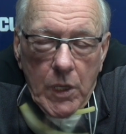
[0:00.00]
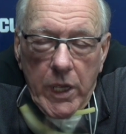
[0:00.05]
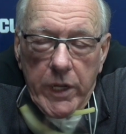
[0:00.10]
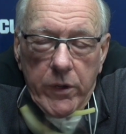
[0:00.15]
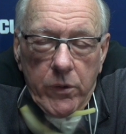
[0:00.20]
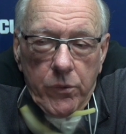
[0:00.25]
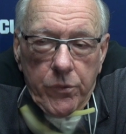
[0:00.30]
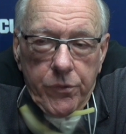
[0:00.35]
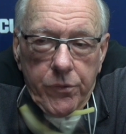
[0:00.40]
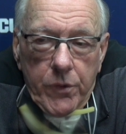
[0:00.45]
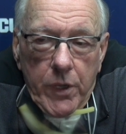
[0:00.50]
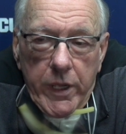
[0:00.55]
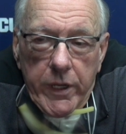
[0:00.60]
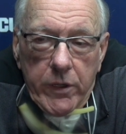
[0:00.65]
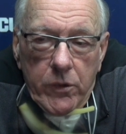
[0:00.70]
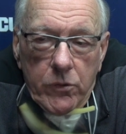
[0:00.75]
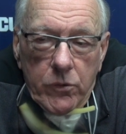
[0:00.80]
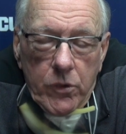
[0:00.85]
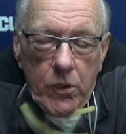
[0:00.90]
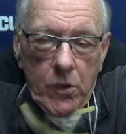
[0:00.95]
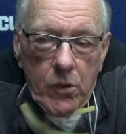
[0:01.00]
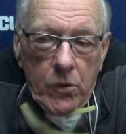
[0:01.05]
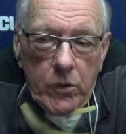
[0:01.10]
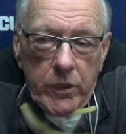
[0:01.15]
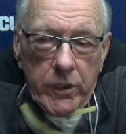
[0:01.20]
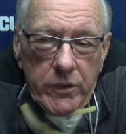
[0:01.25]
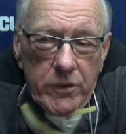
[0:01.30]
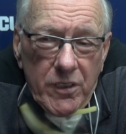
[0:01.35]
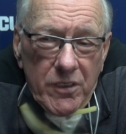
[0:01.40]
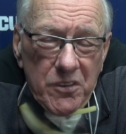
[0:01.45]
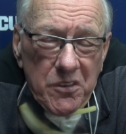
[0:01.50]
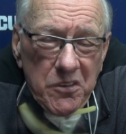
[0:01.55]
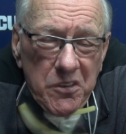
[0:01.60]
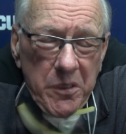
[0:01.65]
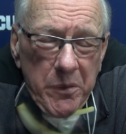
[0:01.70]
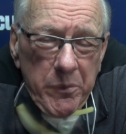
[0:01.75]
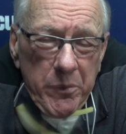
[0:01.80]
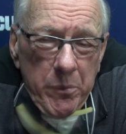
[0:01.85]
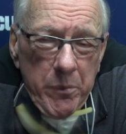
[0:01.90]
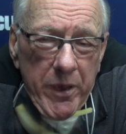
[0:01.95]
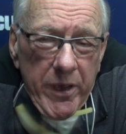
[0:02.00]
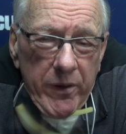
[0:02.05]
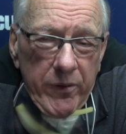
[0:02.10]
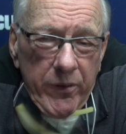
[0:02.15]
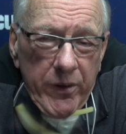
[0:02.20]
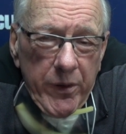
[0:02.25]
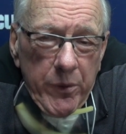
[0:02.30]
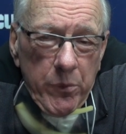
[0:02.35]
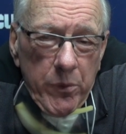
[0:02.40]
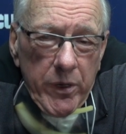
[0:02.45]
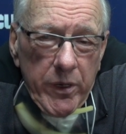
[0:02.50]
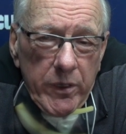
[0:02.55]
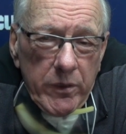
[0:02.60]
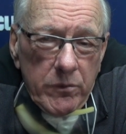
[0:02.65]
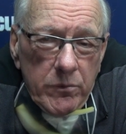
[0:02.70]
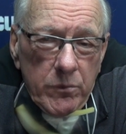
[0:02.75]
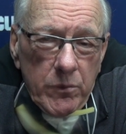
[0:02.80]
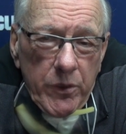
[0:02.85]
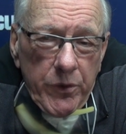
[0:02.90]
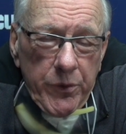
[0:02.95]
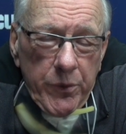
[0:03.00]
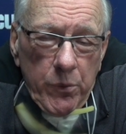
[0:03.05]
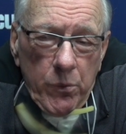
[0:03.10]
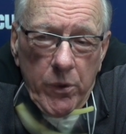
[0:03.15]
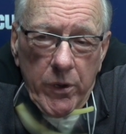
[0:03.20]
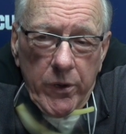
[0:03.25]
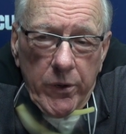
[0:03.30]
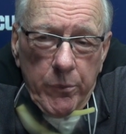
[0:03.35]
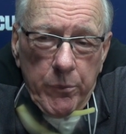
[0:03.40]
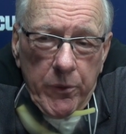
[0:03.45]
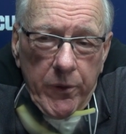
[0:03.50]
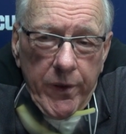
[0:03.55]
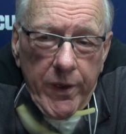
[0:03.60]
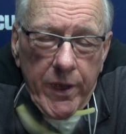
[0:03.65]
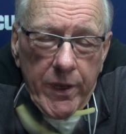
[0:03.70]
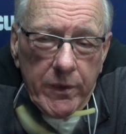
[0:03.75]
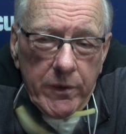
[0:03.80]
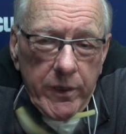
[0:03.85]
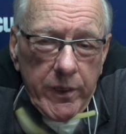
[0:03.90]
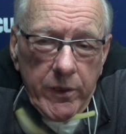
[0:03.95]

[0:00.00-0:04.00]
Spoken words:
wristbands. I don't know, and it doesn't seem to matter anyway whether you're wearing them or not.